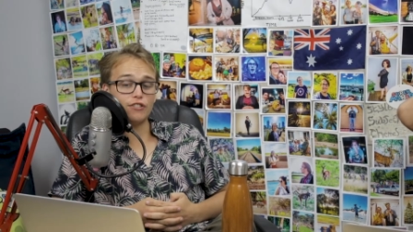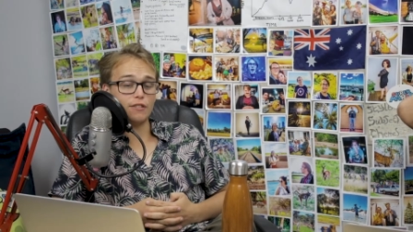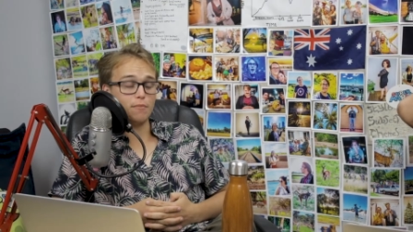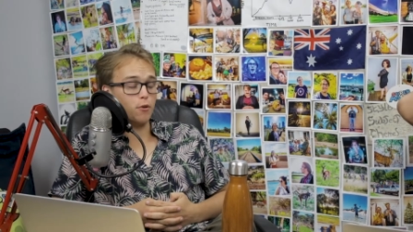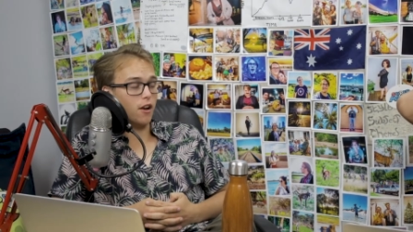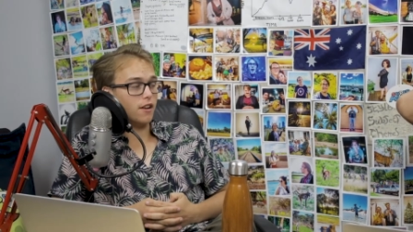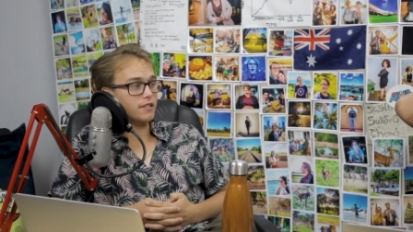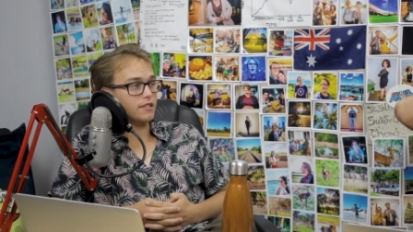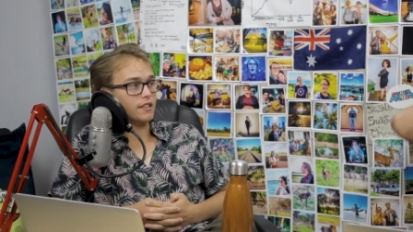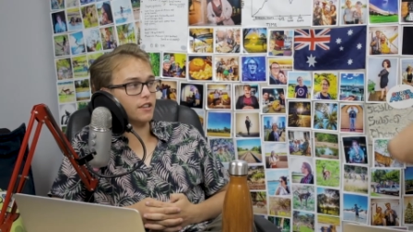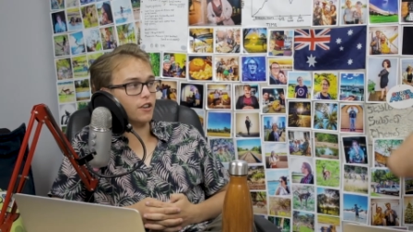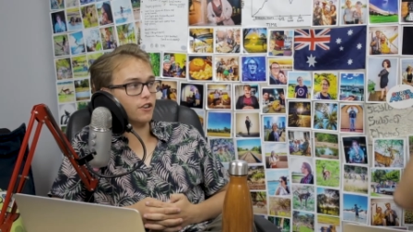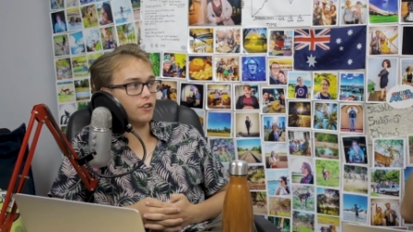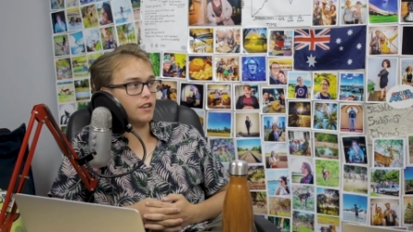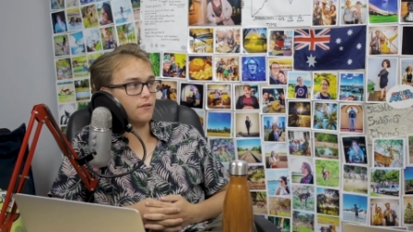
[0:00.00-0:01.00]
surprisingly
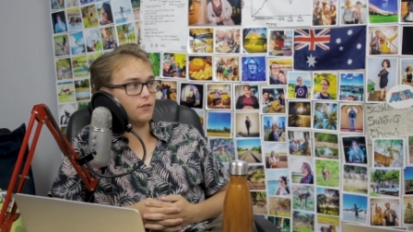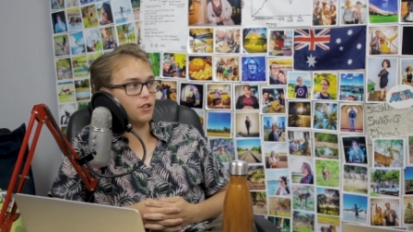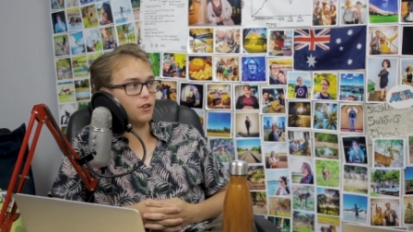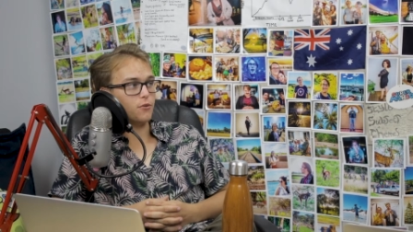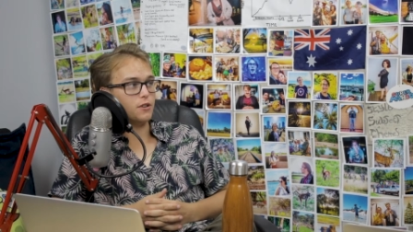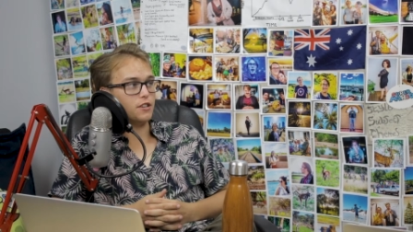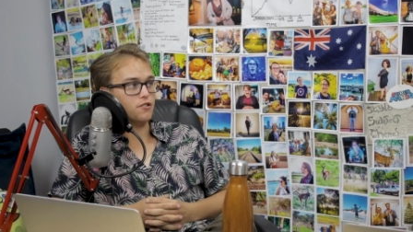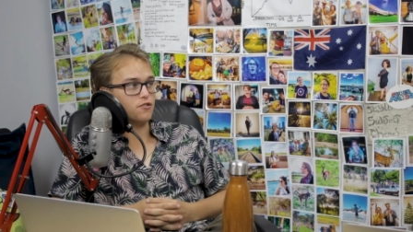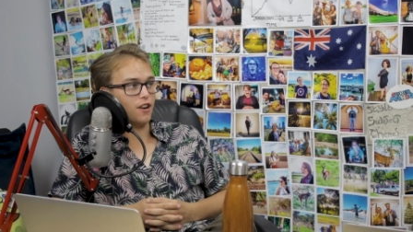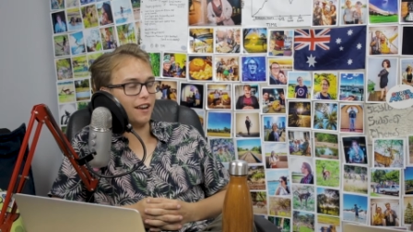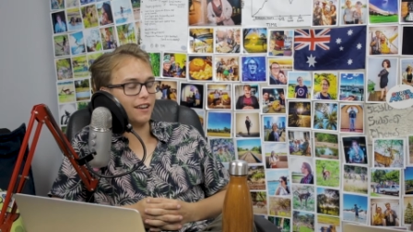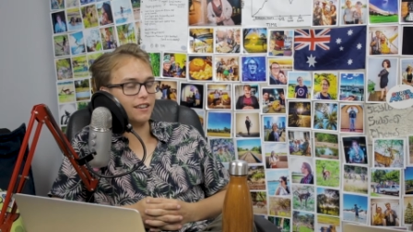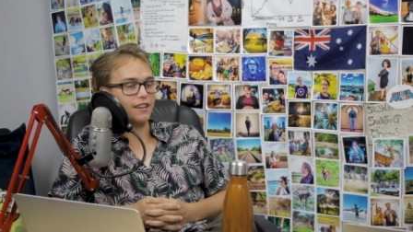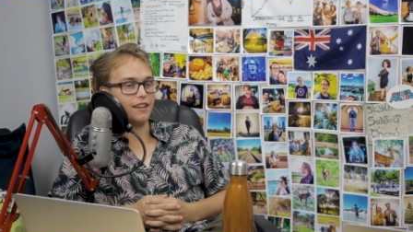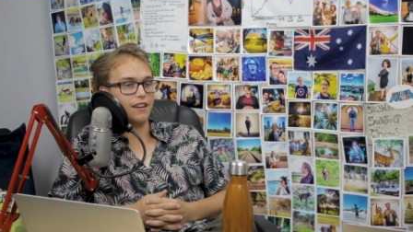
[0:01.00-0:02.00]
though, even though we
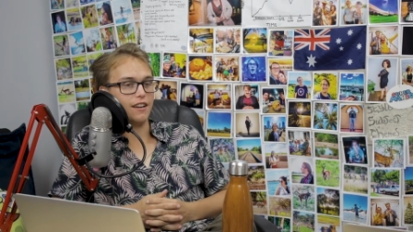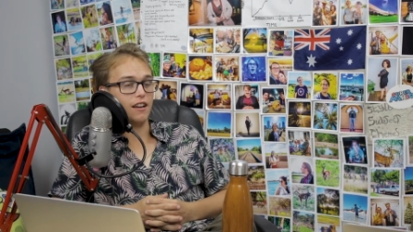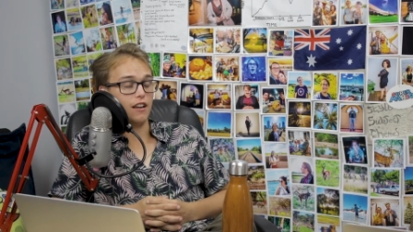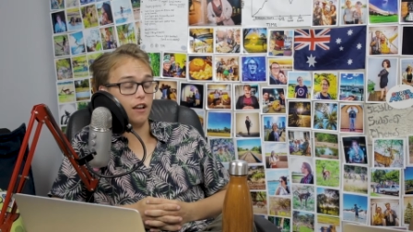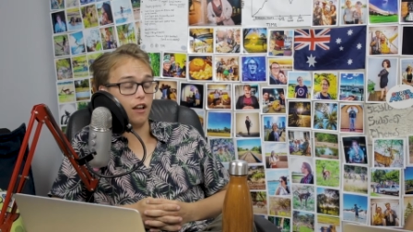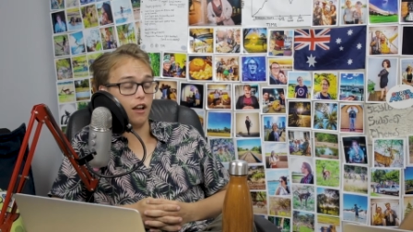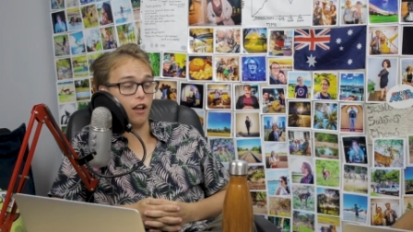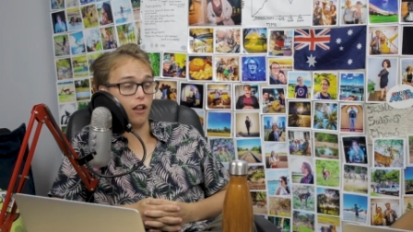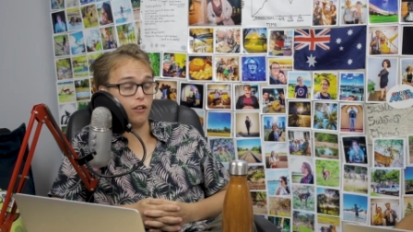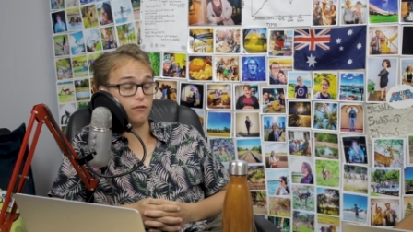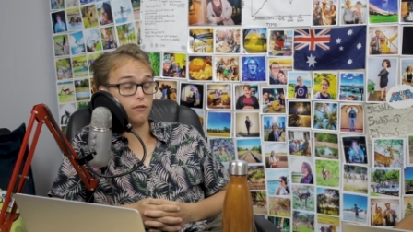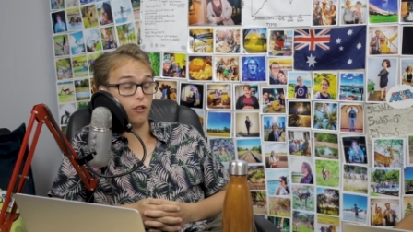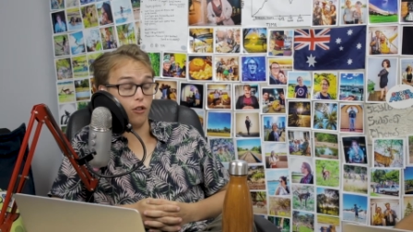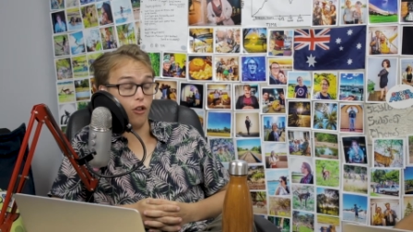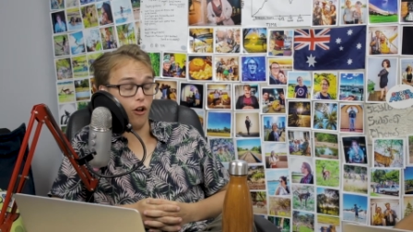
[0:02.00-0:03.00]
drank a
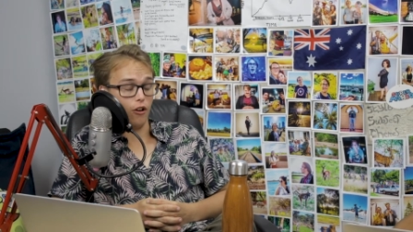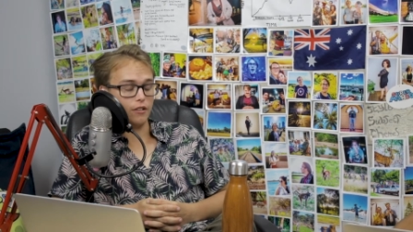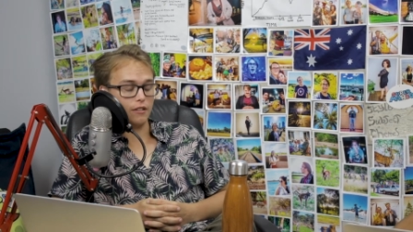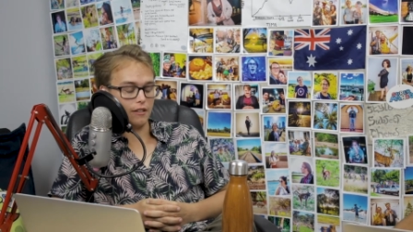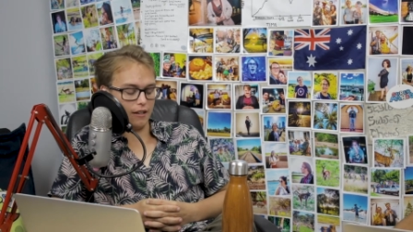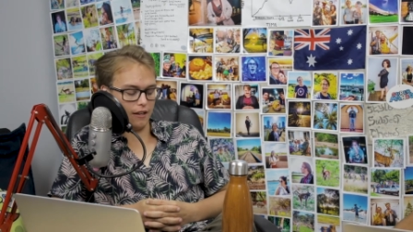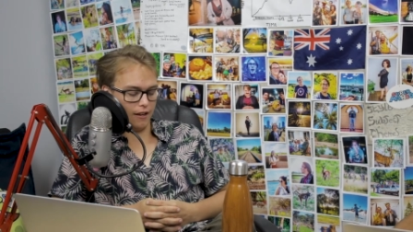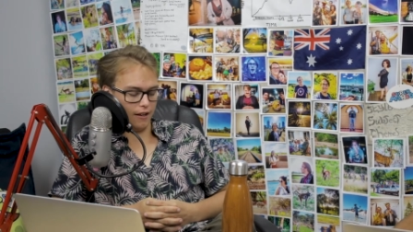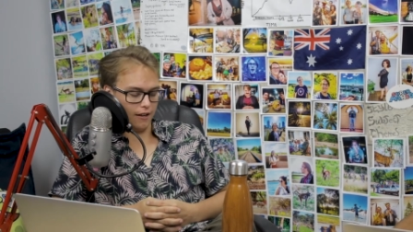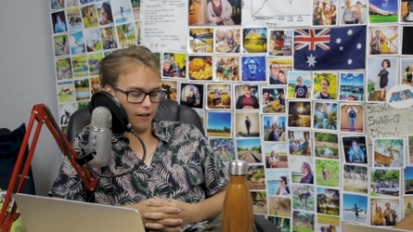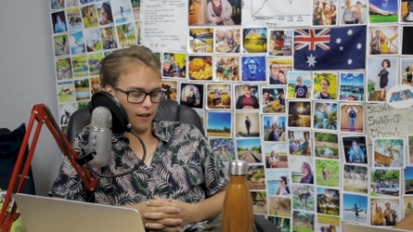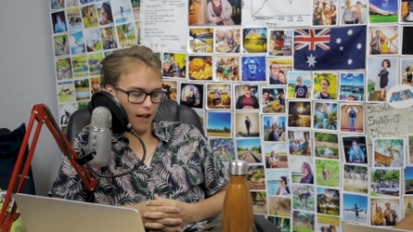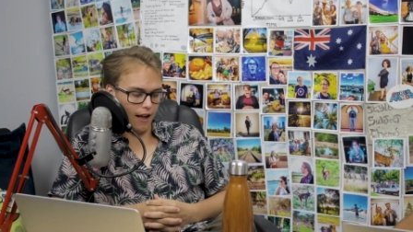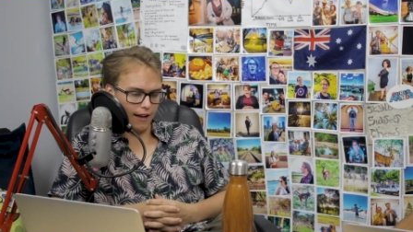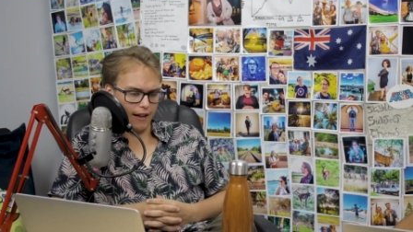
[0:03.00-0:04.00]
lot,
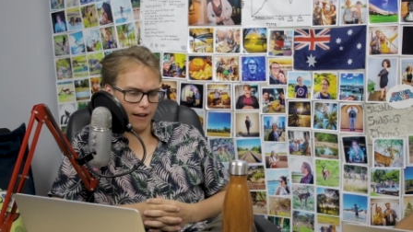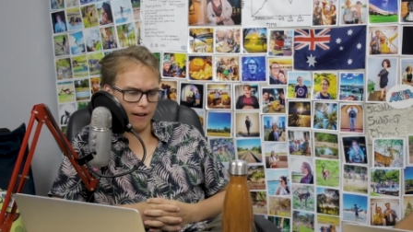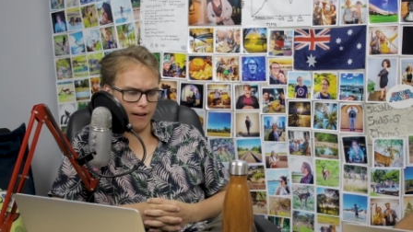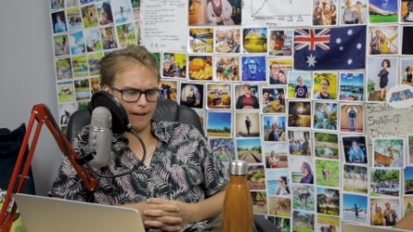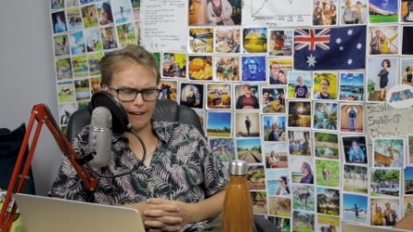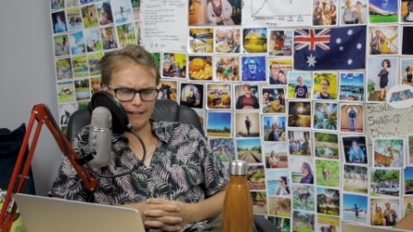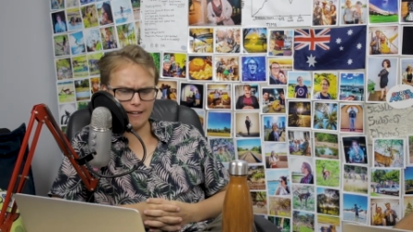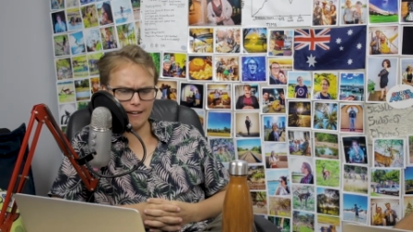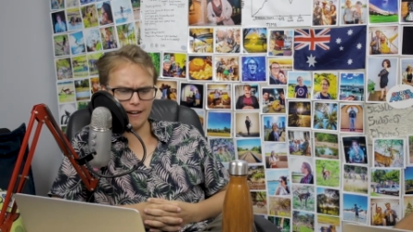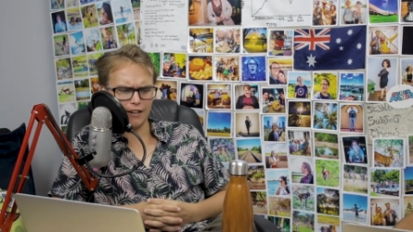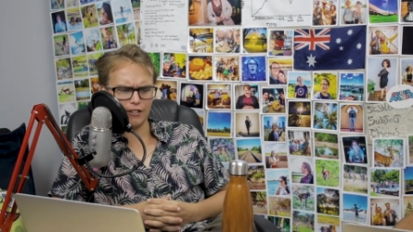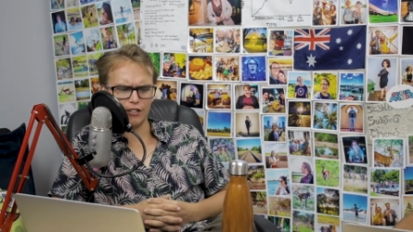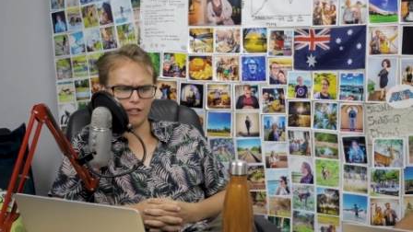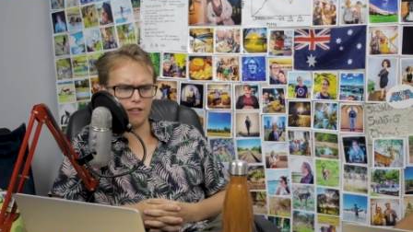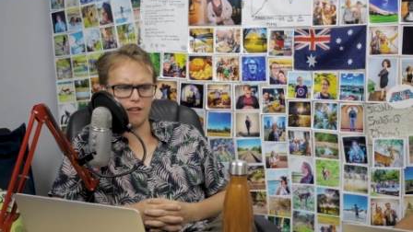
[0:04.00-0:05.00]
I didn't
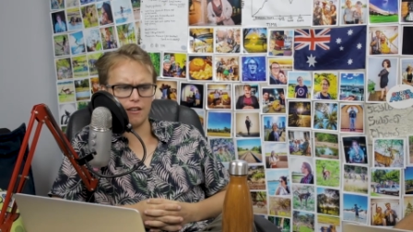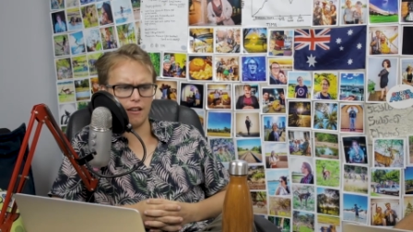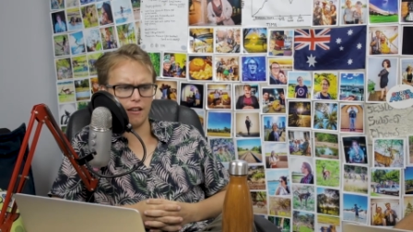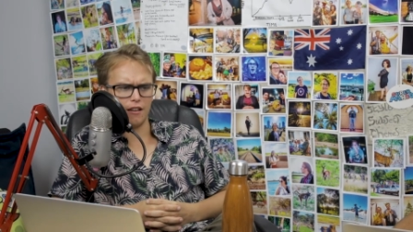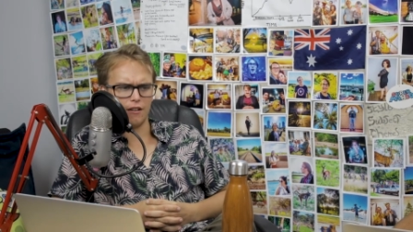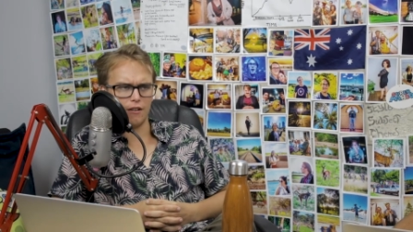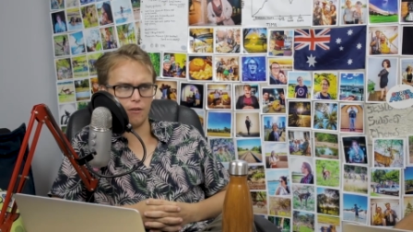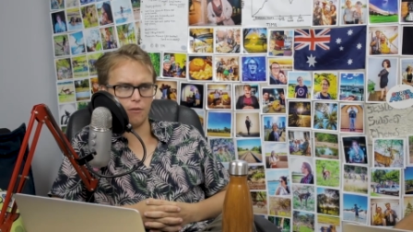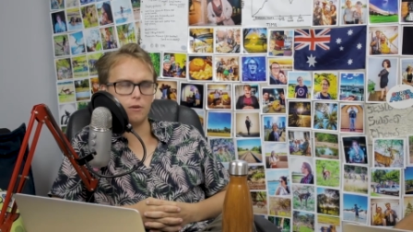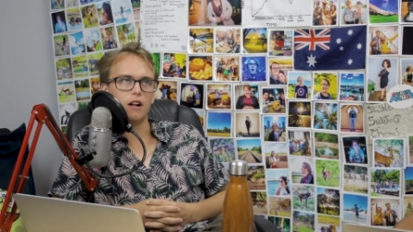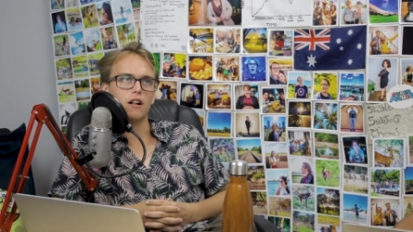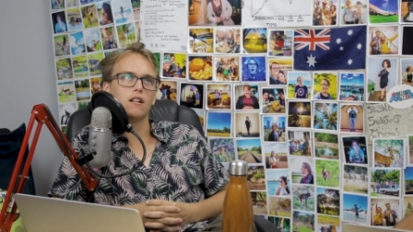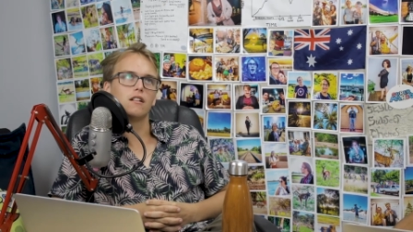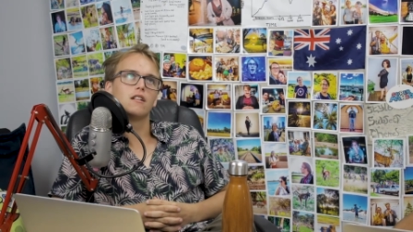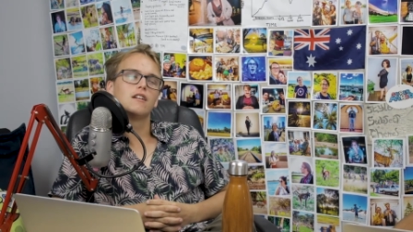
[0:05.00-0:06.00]
actually.
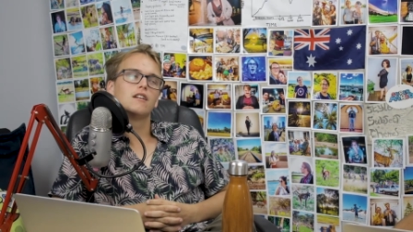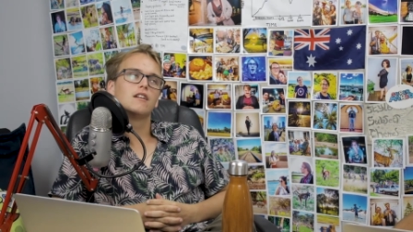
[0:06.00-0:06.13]
Well,